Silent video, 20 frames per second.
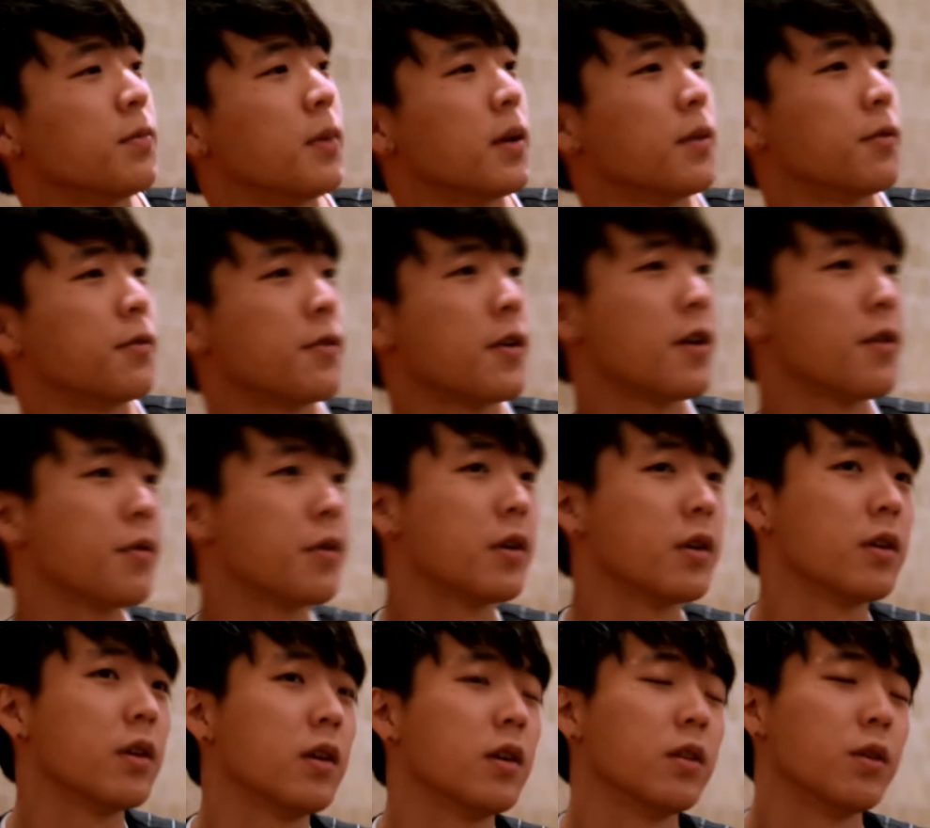my
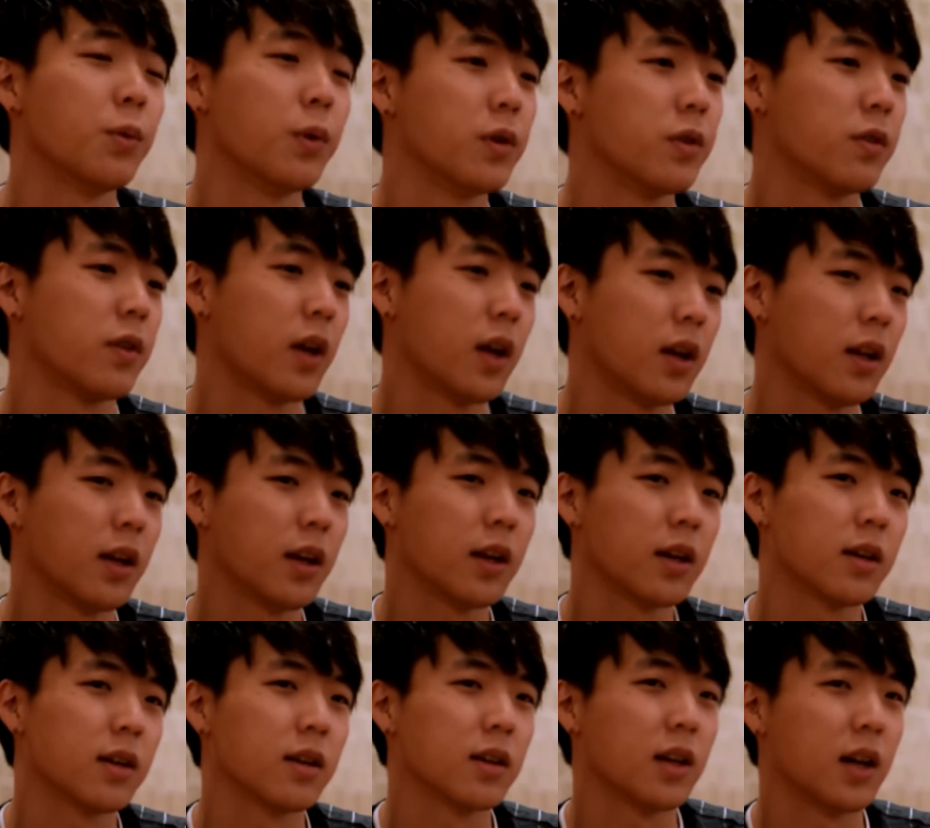favorite are the ones that
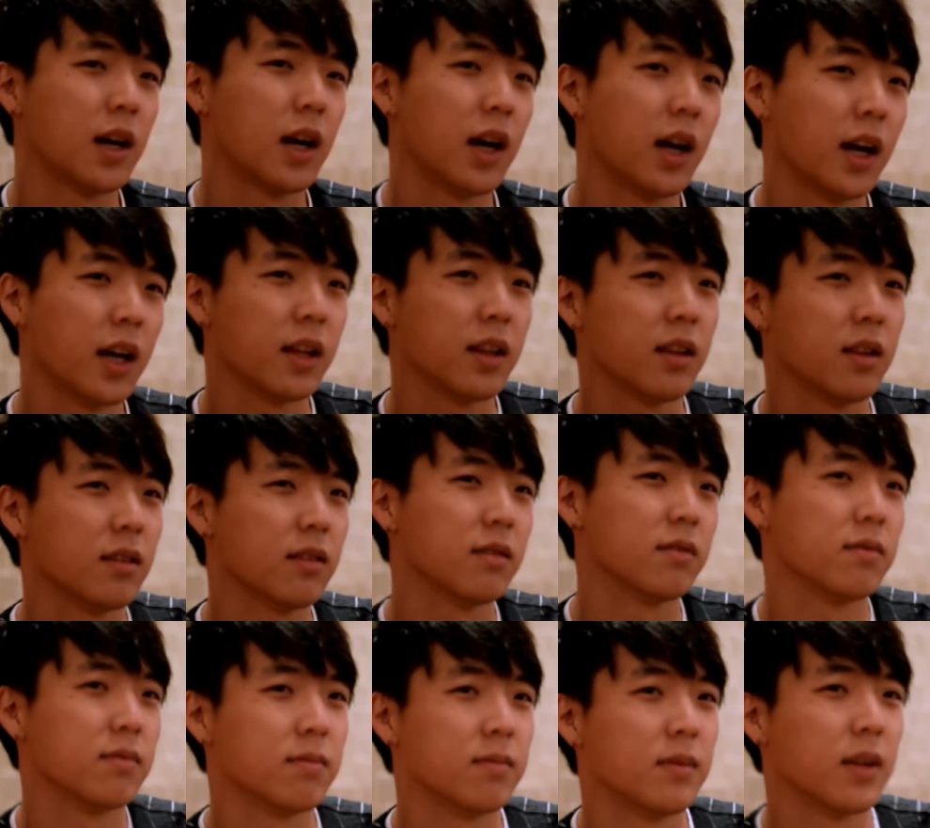
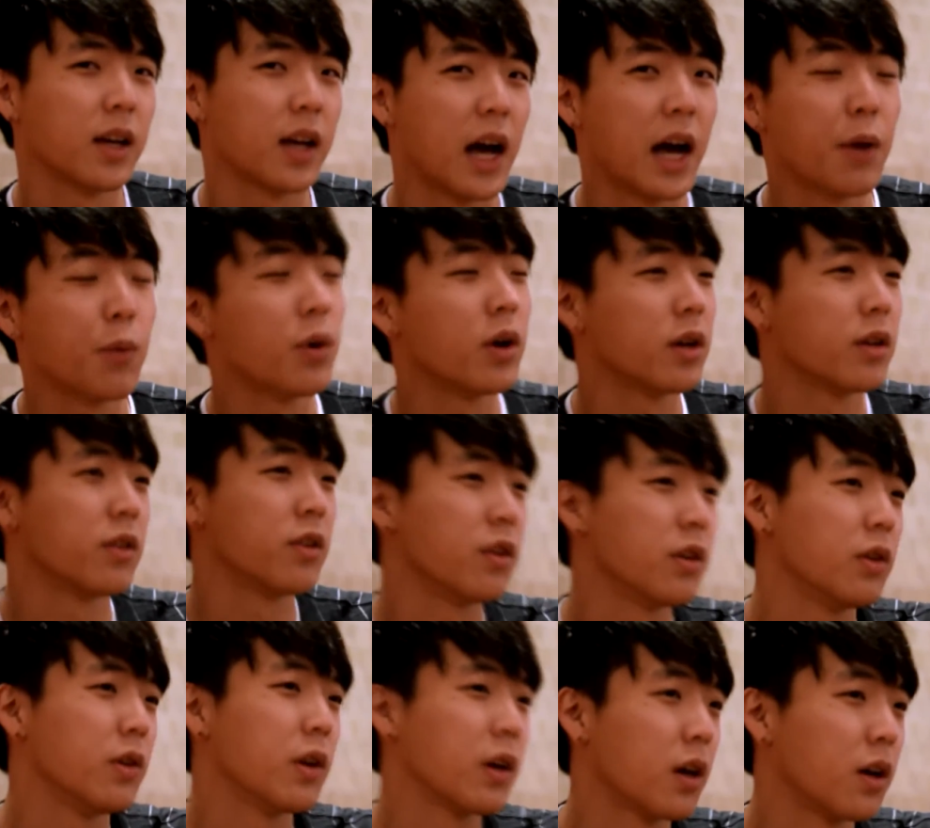I wanted to
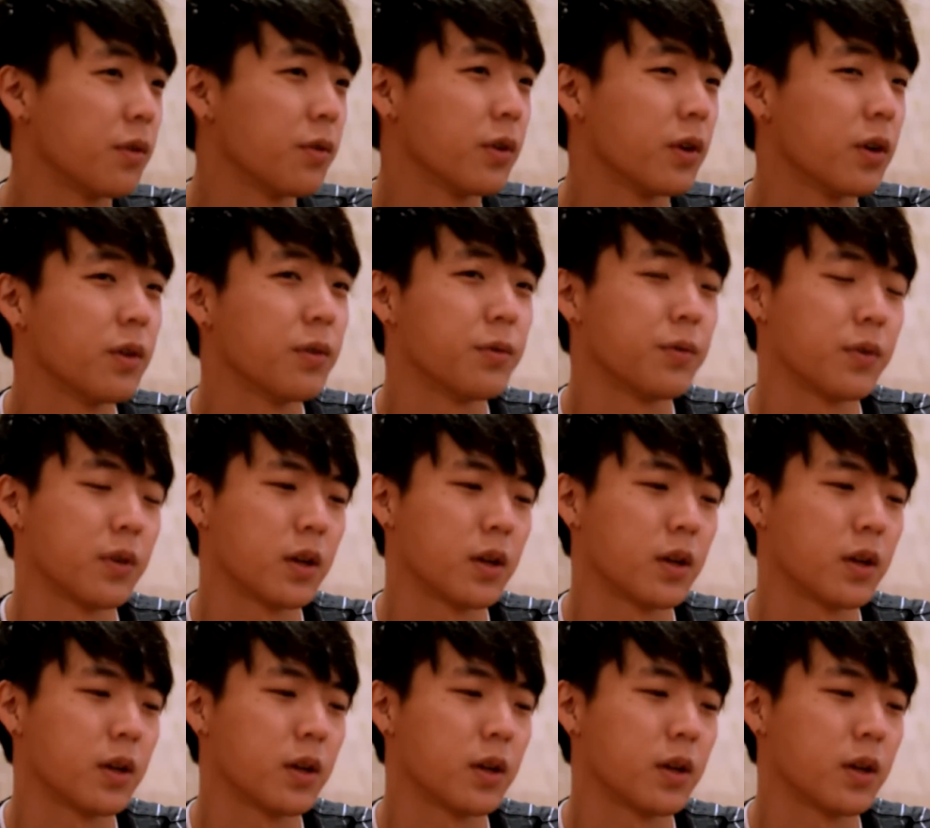do the cover of,